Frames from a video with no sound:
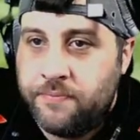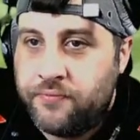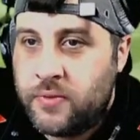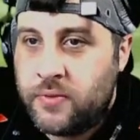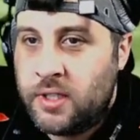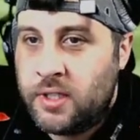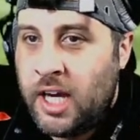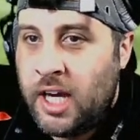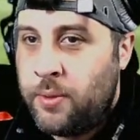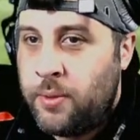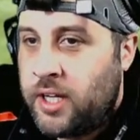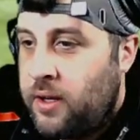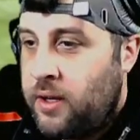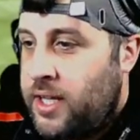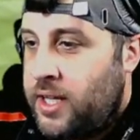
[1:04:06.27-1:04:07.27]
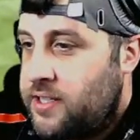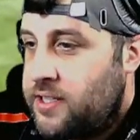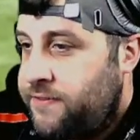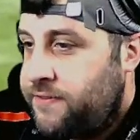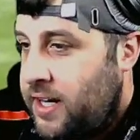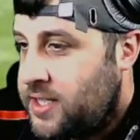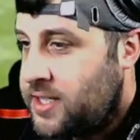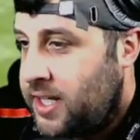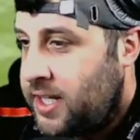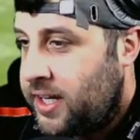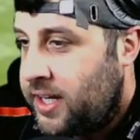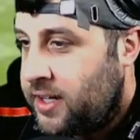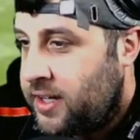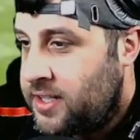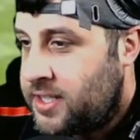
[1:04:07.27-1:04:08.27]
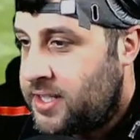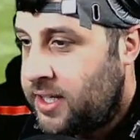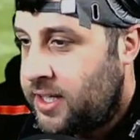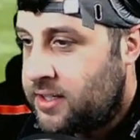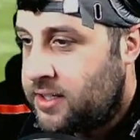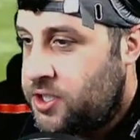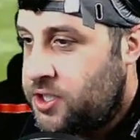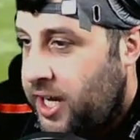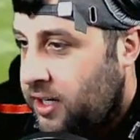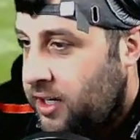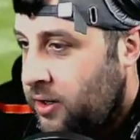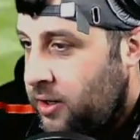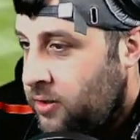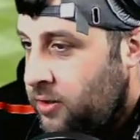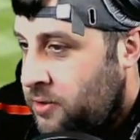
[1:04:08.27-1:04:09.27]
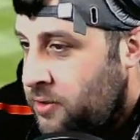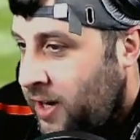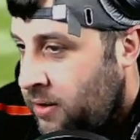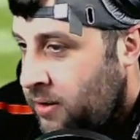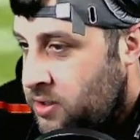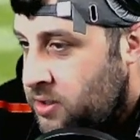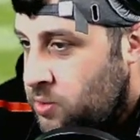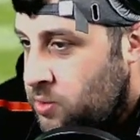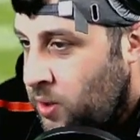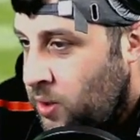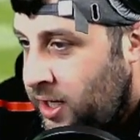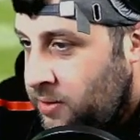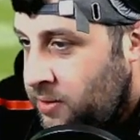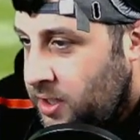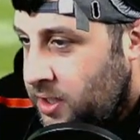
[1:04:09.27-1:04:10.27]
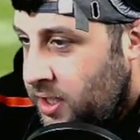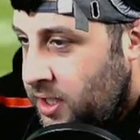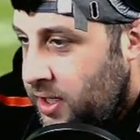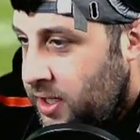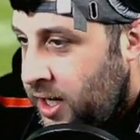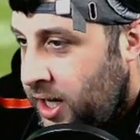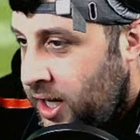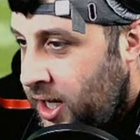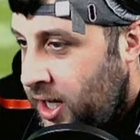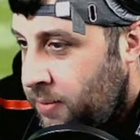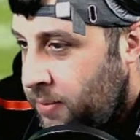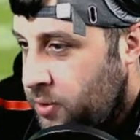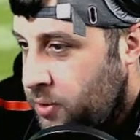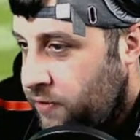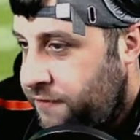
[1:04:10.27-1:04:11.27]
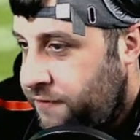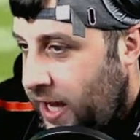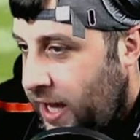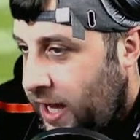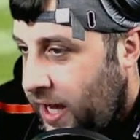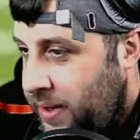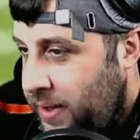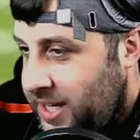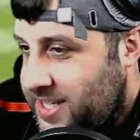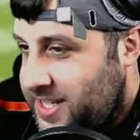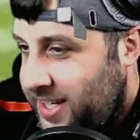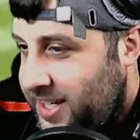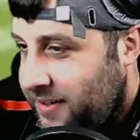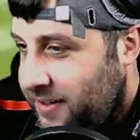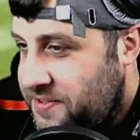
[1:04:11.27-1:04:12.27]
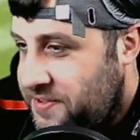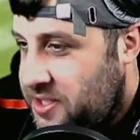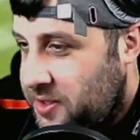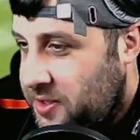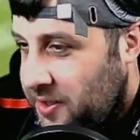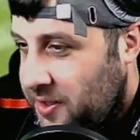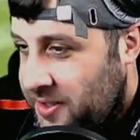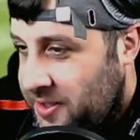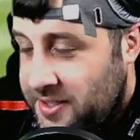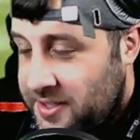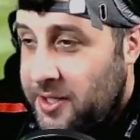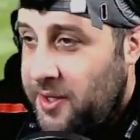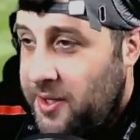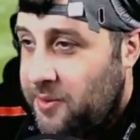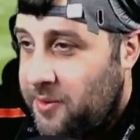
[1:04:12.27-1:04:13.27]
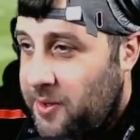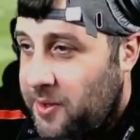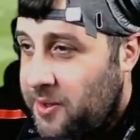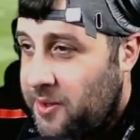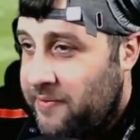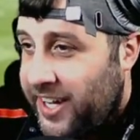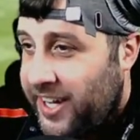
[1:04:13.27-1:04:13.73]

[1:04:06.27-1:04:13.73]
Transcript: There we go. There's the fantasy league, and I can see the chat going around as well. Your fan base loves Scotland. You're not wrong, mate.